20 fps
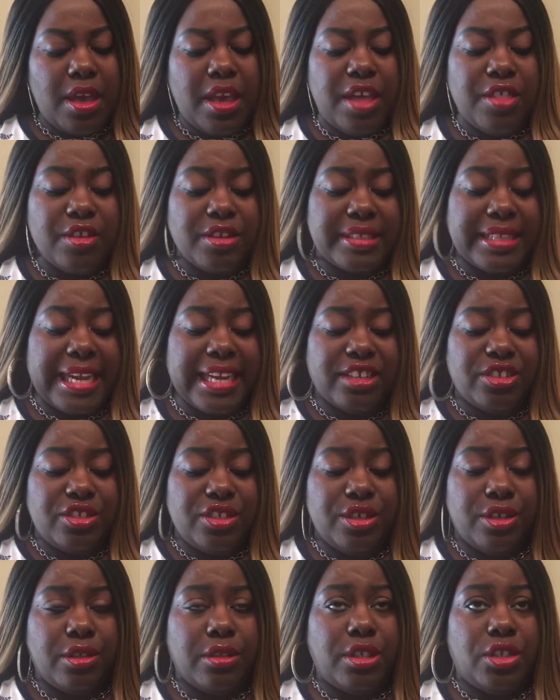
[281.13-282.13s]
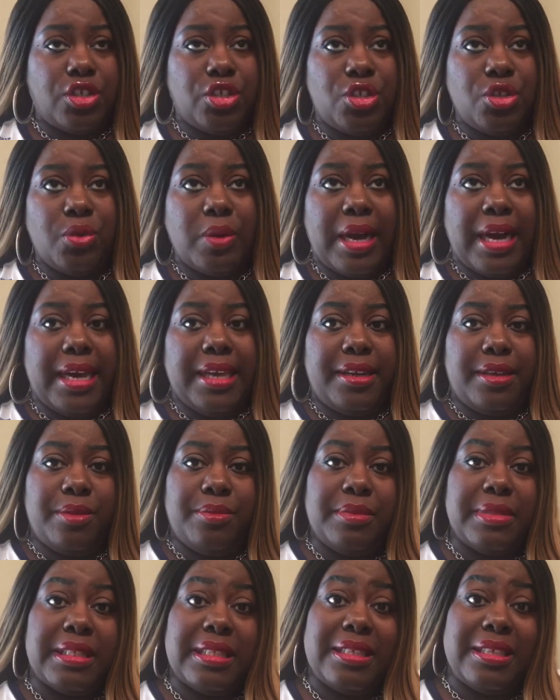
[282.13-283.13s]
And there's actually only two
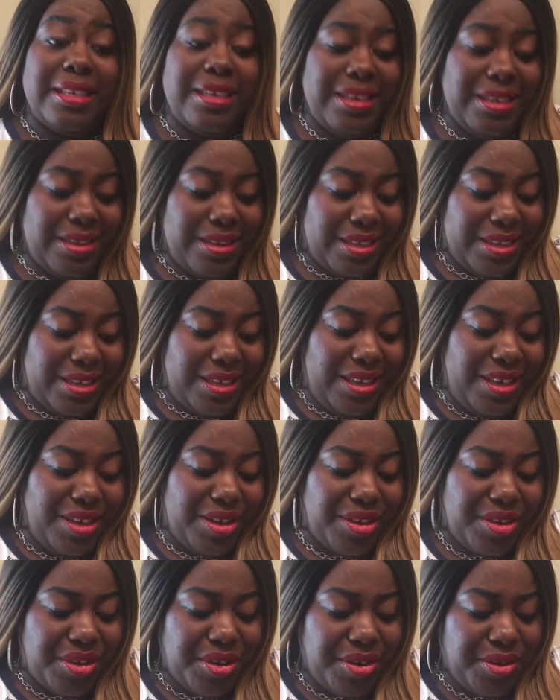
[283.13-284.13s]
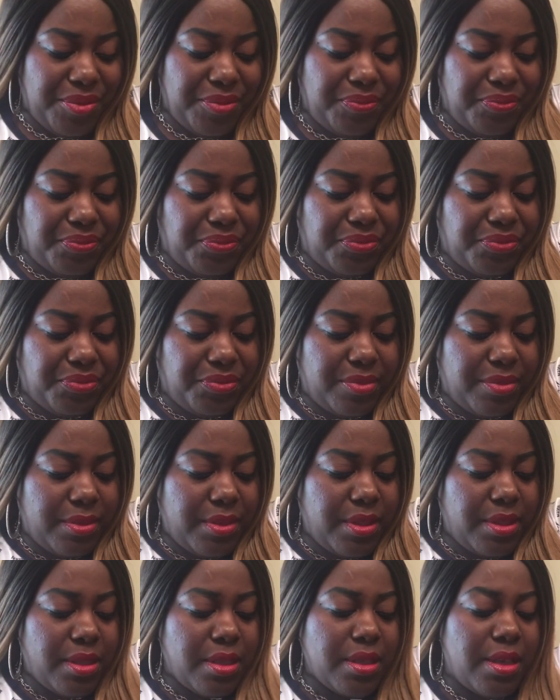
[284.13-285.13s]
items in here.
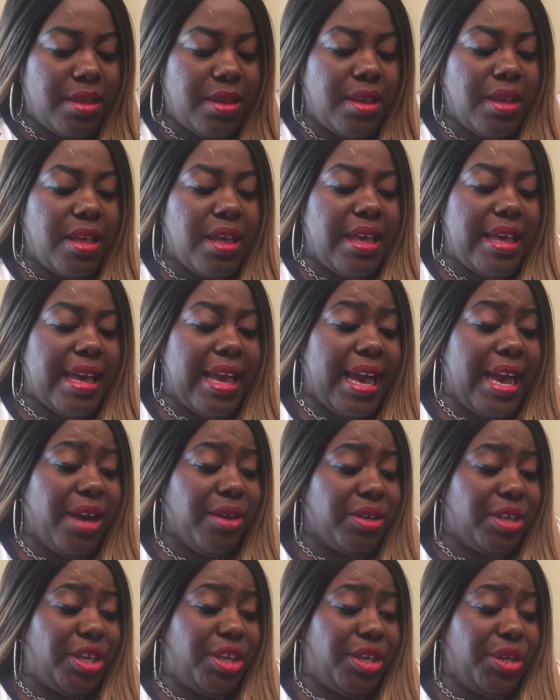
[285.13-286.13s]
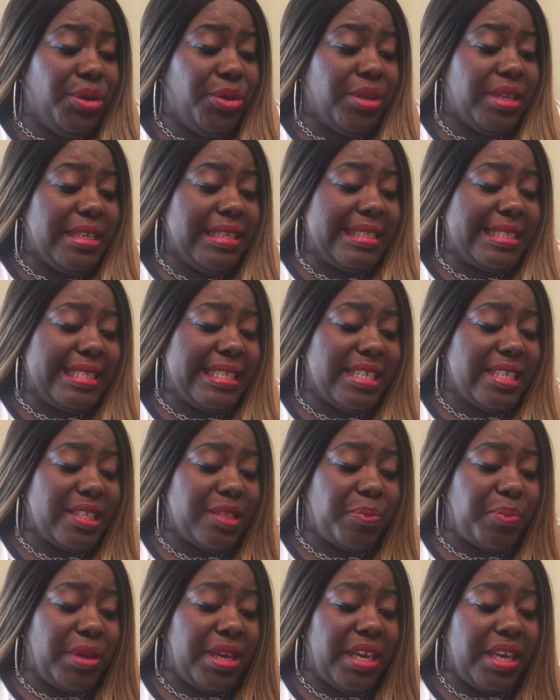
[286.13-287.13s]
How cute is
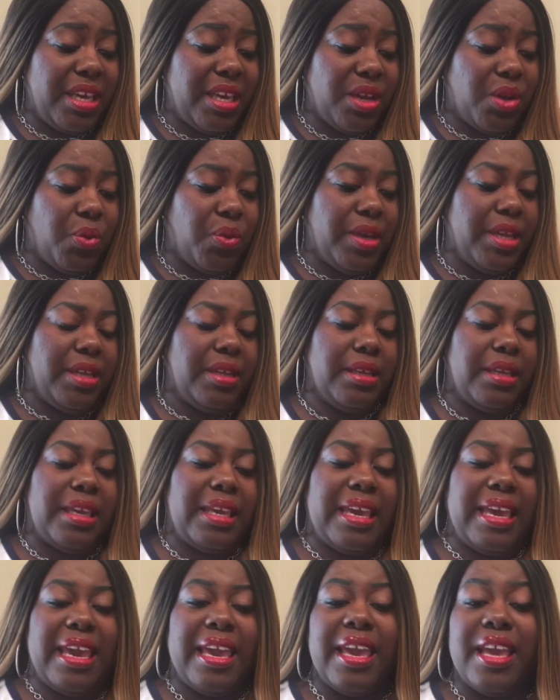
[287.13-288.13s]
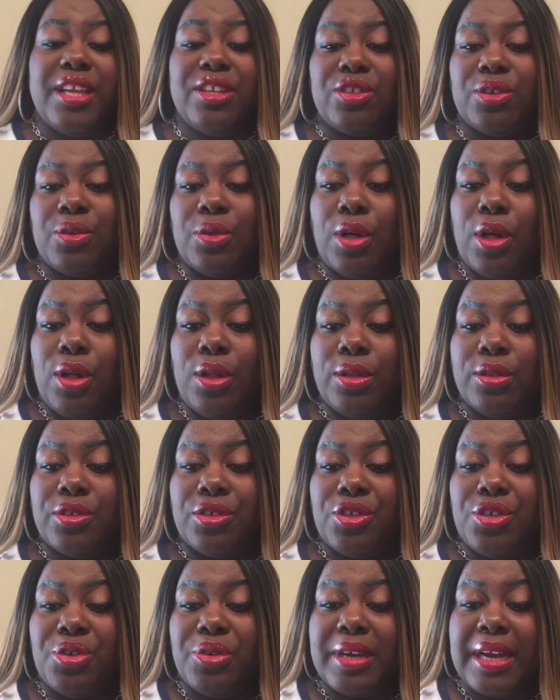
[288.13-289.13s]
this penguin candle holder,
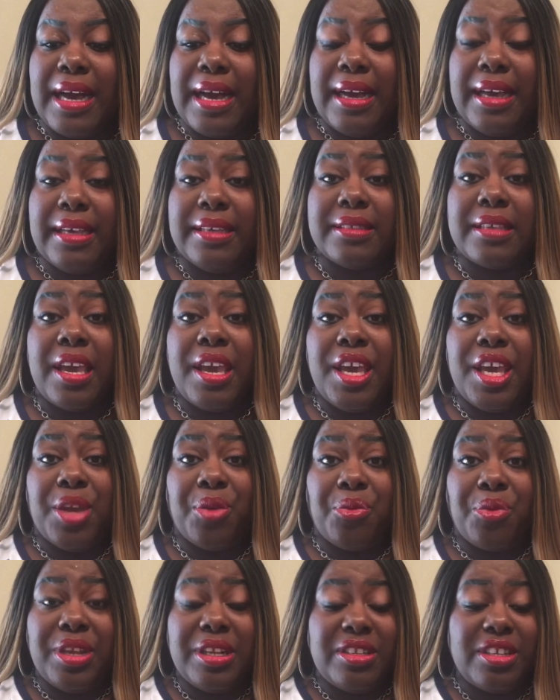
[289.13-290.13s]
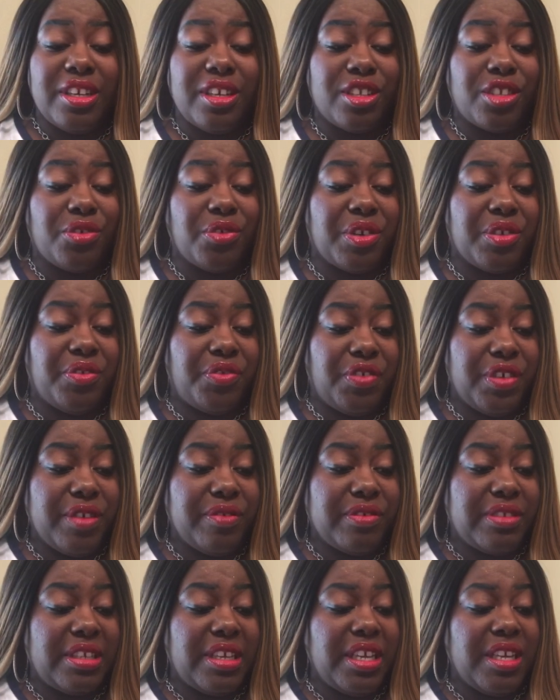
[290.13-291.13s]
you guys? It retails for
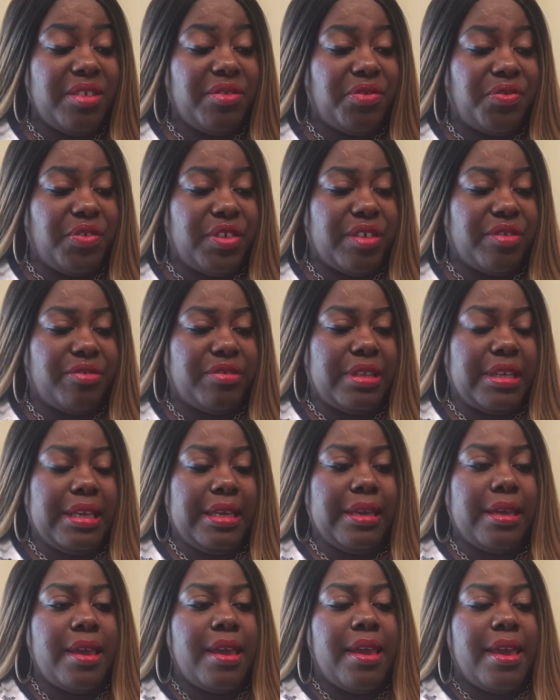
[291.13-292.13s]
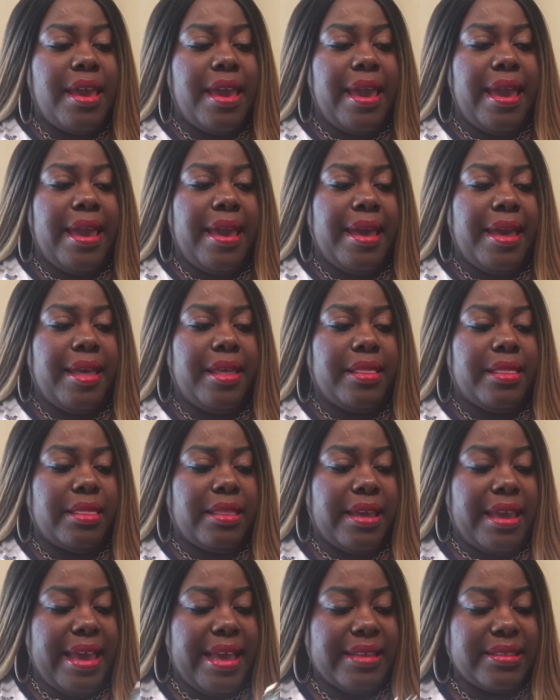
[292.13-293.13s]
$15.50, and
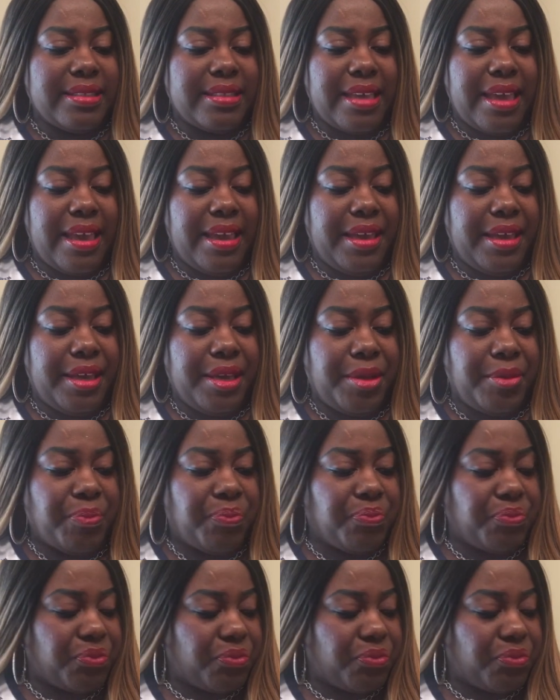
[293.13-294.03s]
the SA,